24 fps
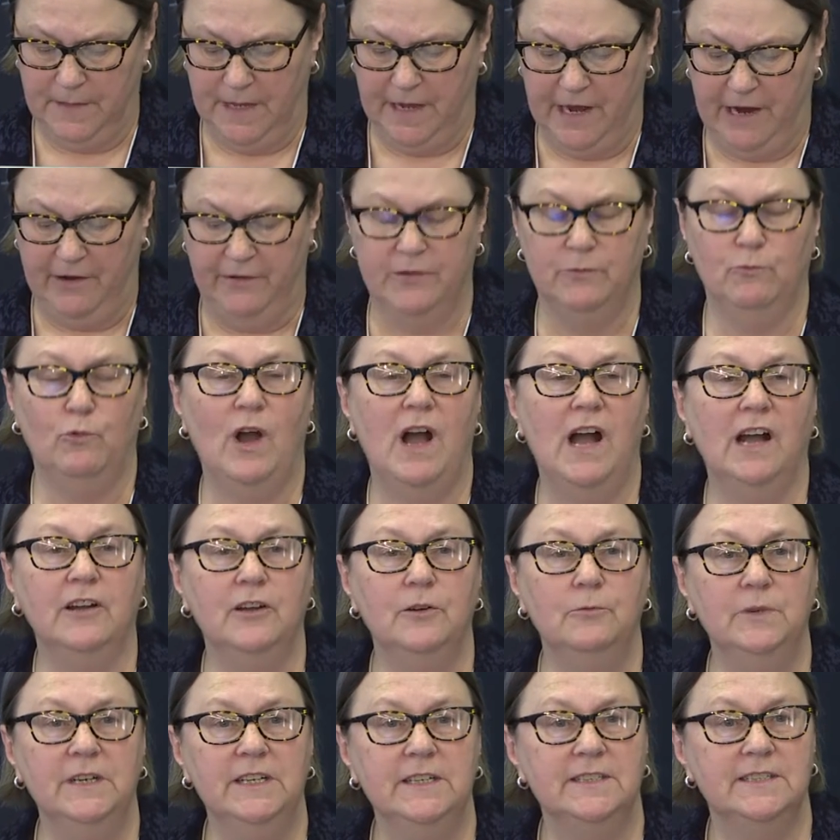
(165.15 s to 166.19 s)
Aaron
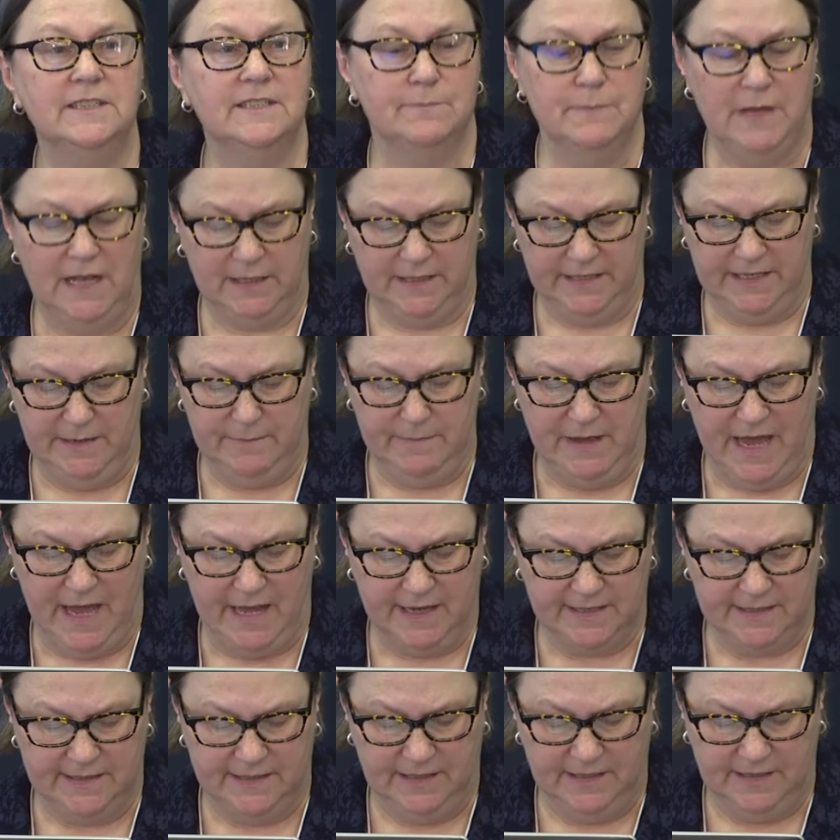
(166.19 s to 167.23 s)
Wachowitz, Melanie
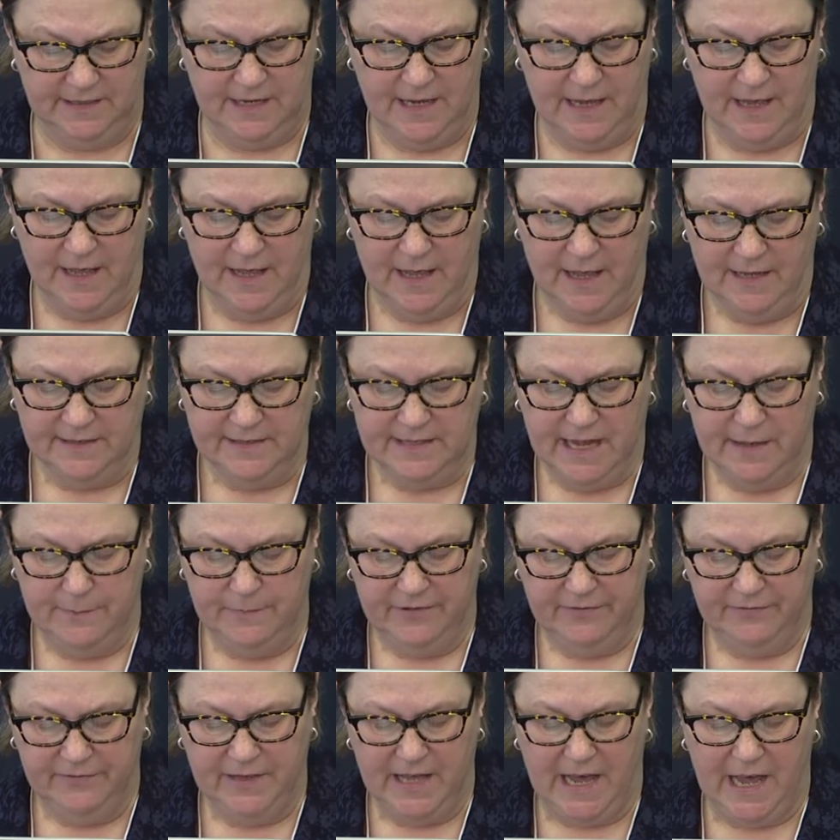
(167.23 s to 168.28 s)
Maxon,
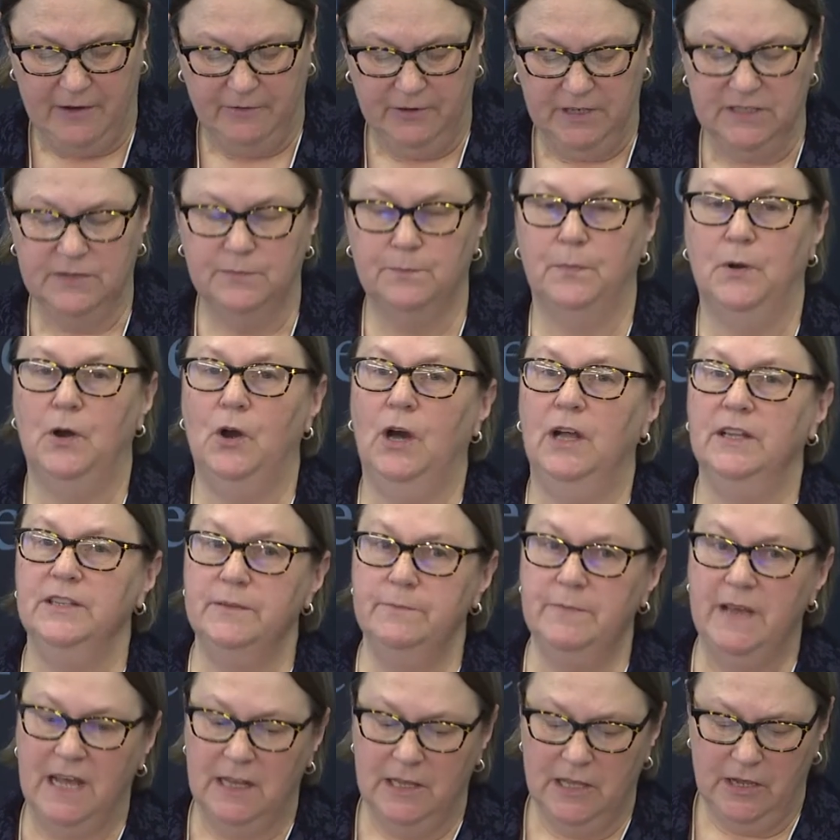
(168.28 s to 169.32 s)
Temba Flowers, Paul
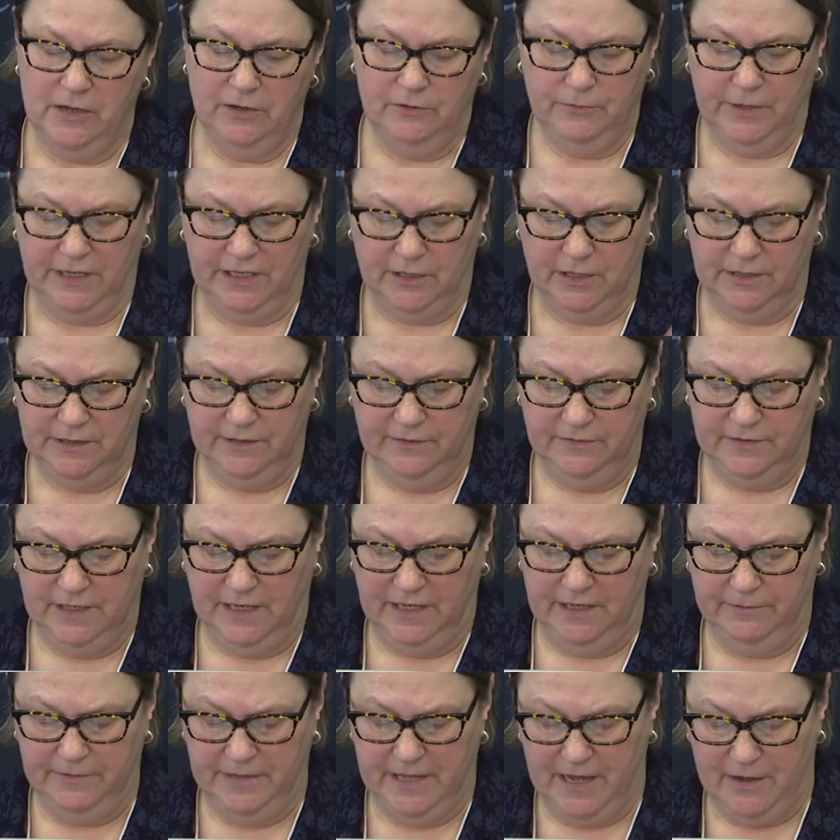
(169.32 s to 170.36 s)
DeBello, we couldn't have
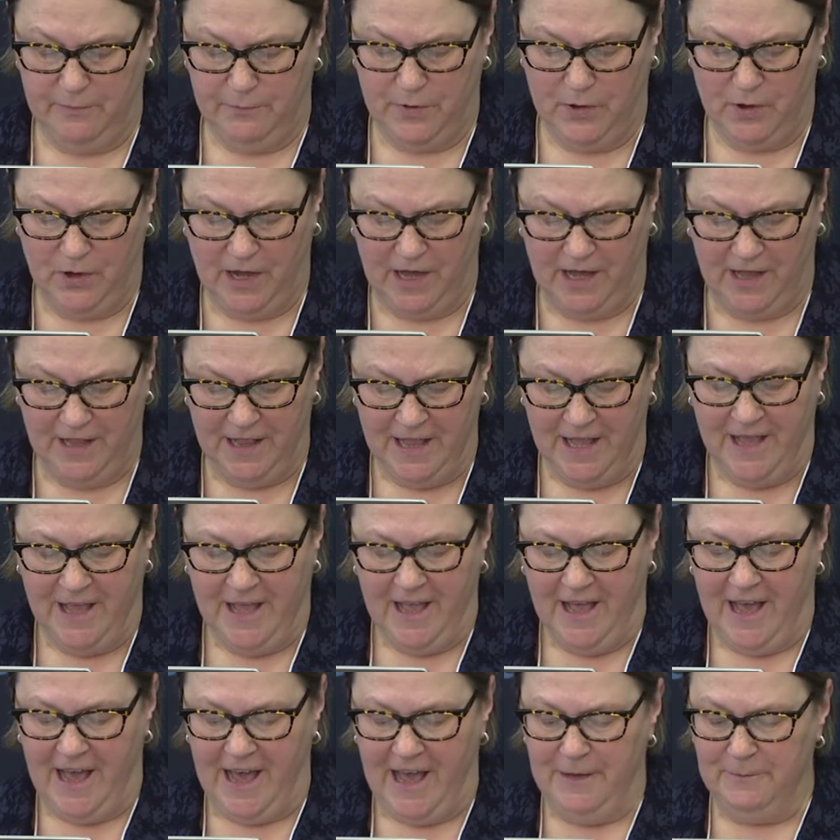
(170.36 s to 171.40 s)
done it without Paul,
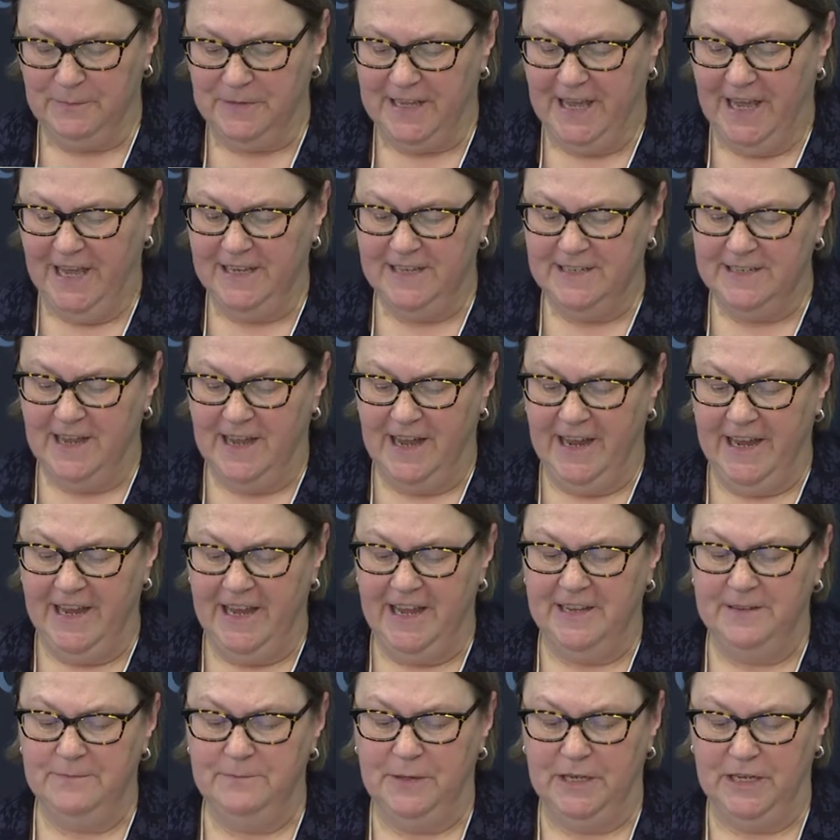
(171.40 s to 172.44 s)
um, Kate
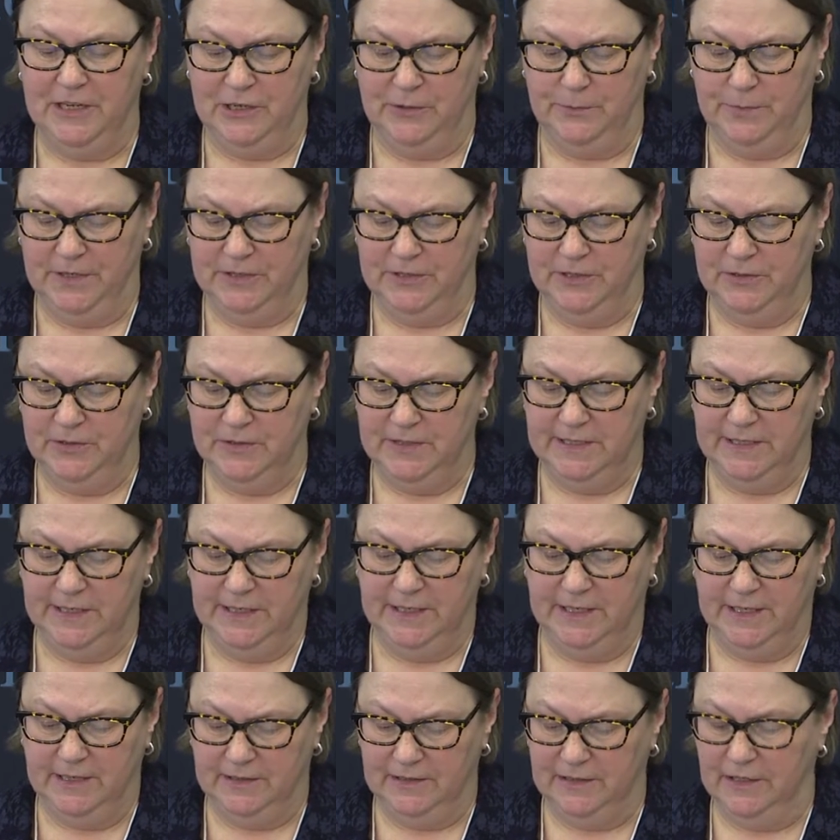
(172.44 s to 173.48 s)
Nyan, Peter
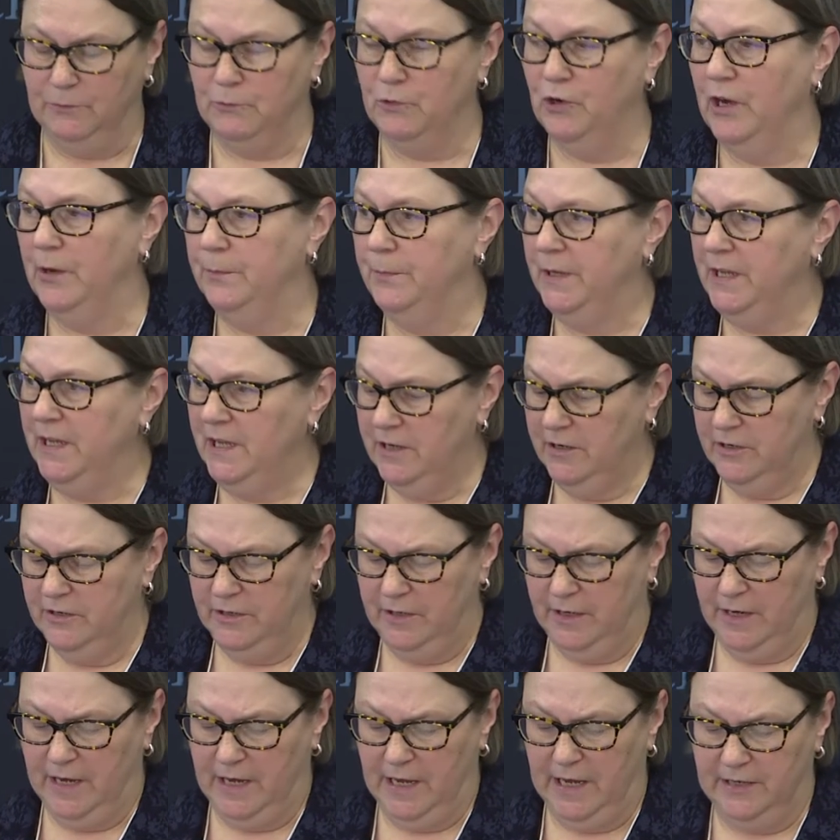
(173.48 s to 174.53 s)
Peduzzi, Limor
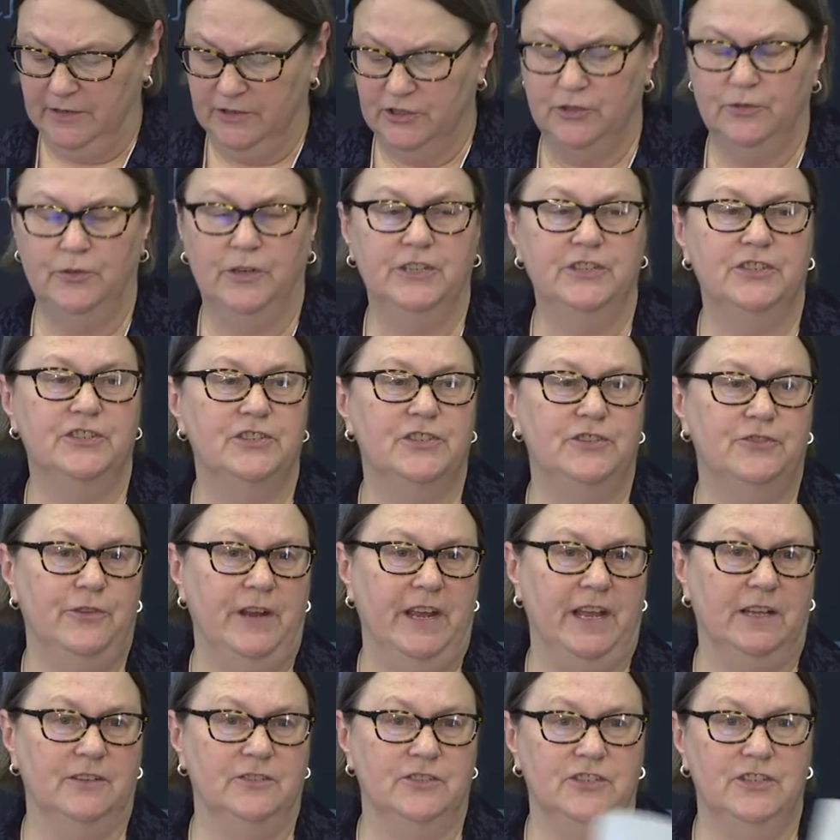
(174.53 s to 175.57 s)
Peer, and George
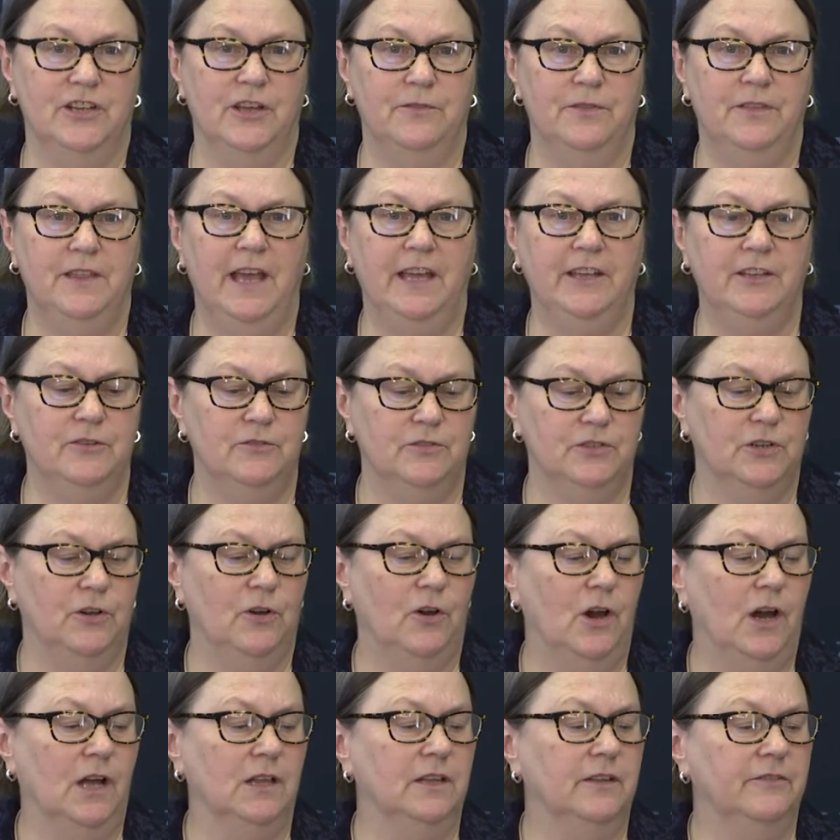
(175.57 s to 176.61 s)
Strand. So thank you to
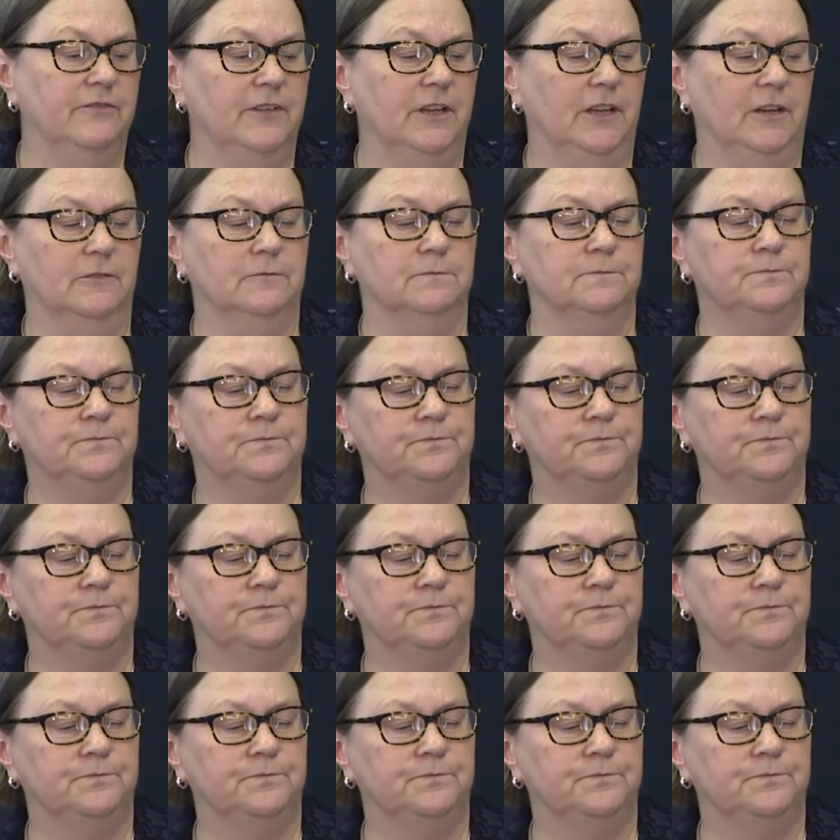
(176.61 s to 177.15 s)
all of you.